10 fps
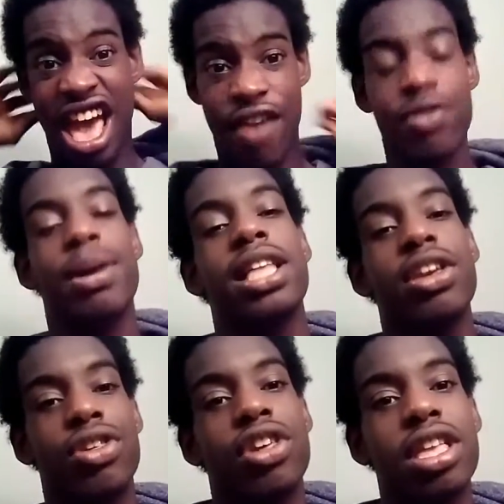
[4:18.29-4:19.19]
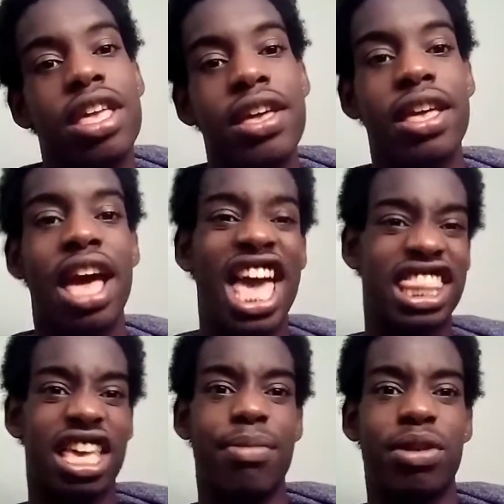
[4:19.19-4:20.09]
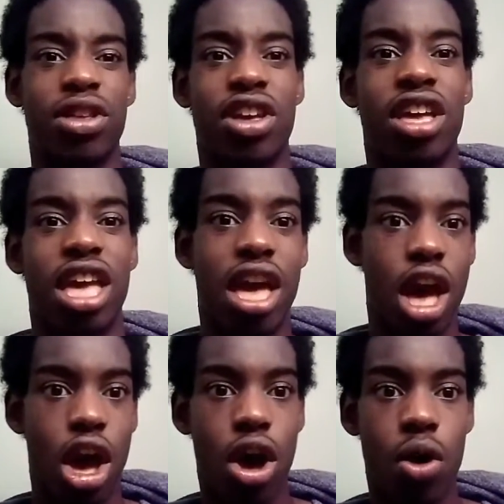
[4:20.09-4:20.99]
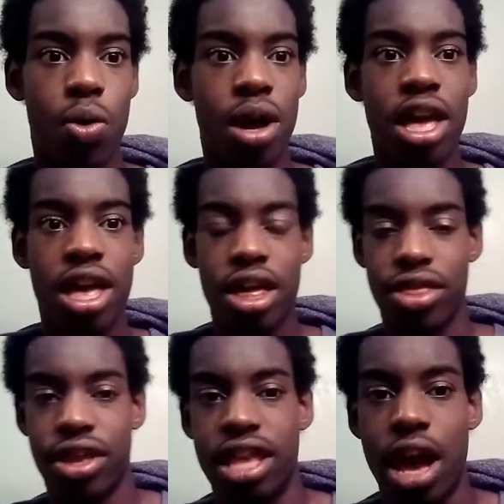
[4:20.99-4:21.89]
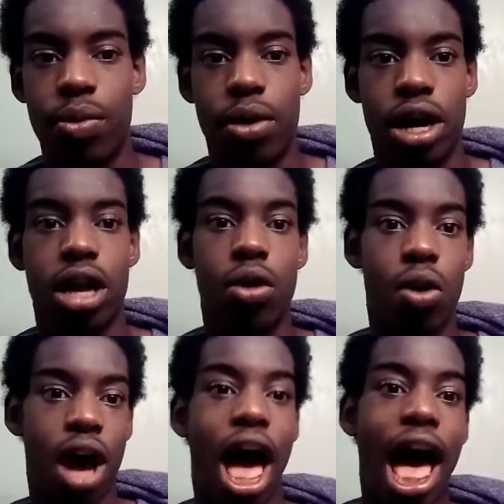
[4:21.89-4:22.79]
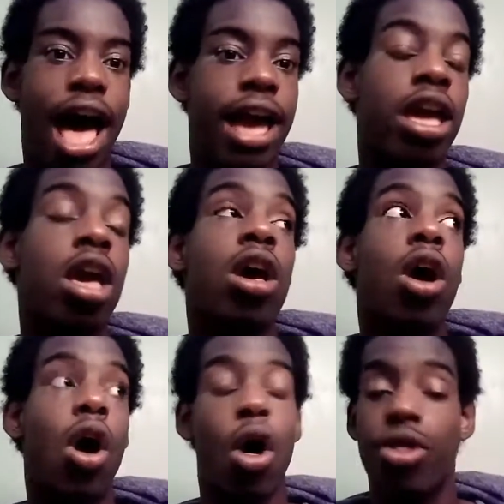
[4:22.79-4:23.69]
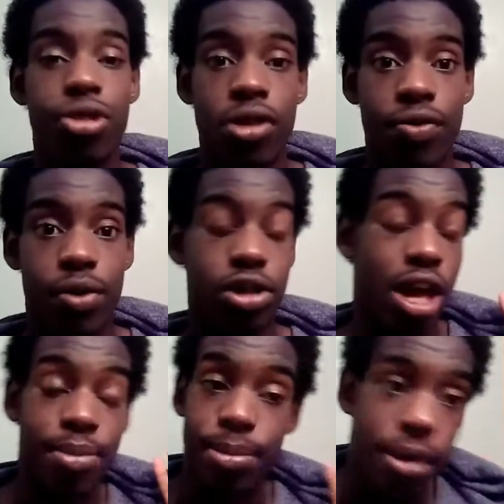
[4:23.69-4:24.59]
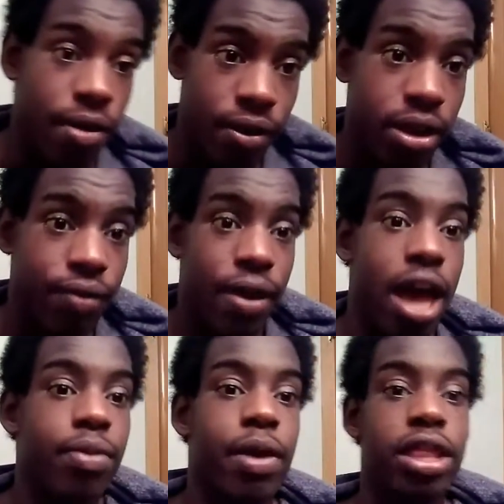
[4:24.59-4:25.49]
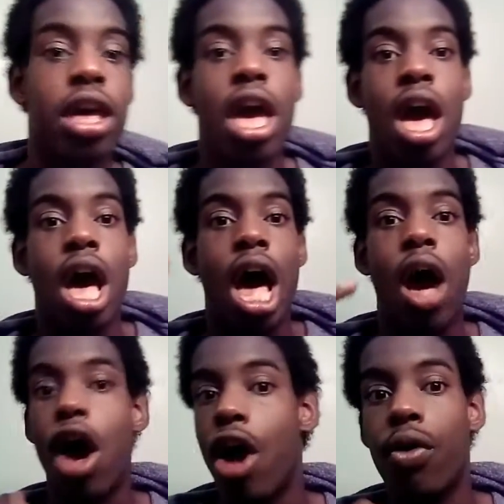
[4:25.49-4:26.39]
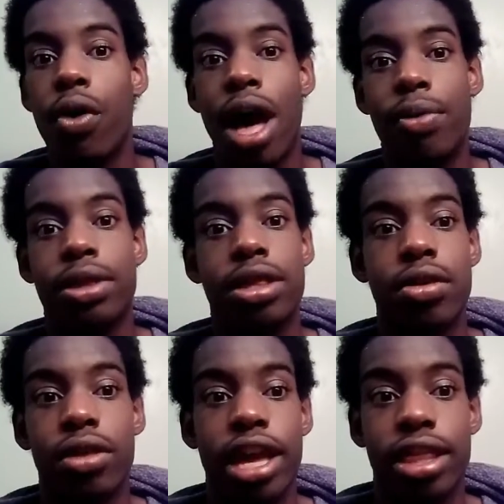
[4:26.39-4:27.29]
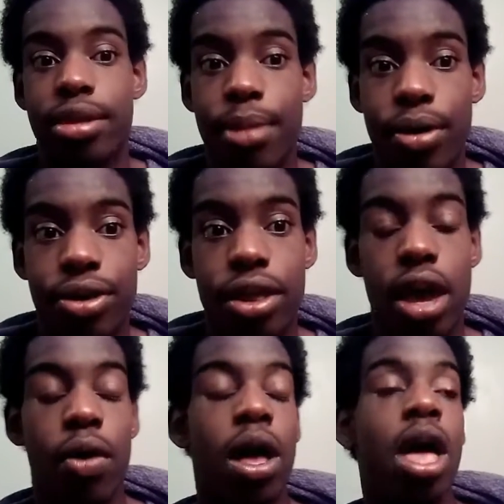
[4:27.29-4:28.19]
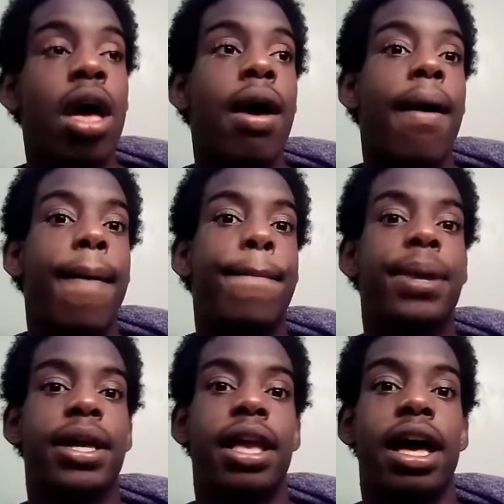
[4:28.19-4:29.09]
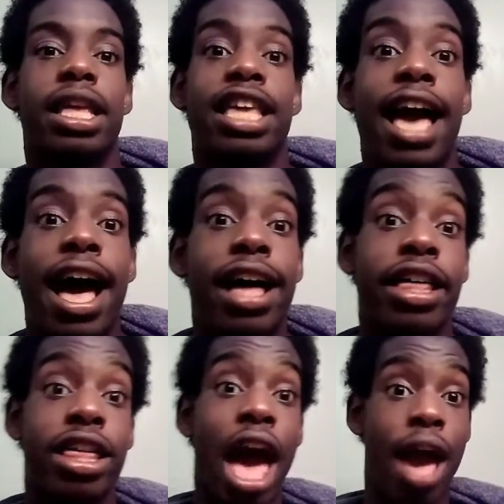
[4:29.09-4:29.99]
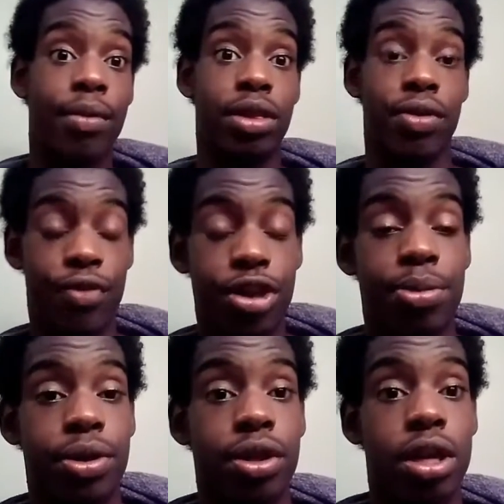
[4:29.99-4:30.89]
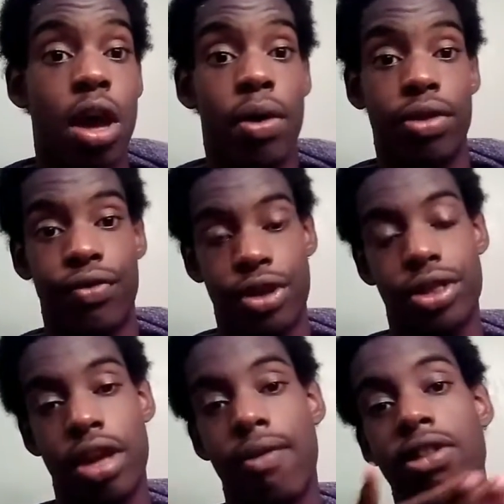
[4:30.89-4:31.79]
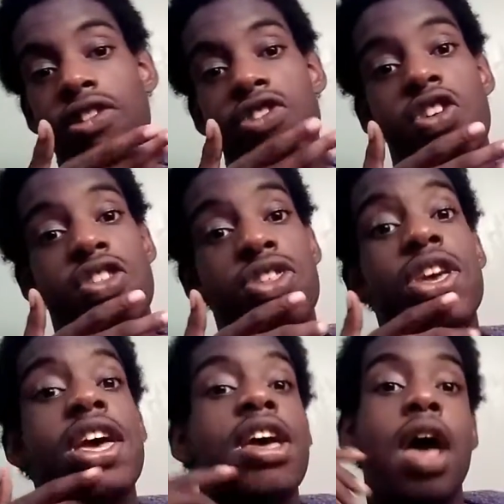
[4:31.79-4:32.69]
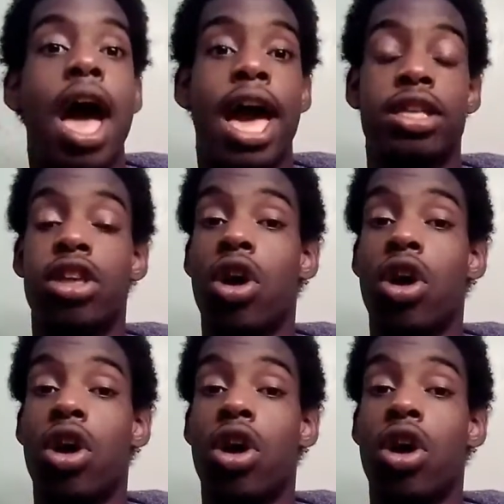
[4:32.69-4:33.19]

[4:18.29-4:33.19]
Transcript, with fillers: after my audition, I think I'm either gonna get O, the network, or I, all three of which I'd be perfectly fine with. Oh, I would still like the most though. But uh, yeah, I was the first person to go on the first day of auditions. I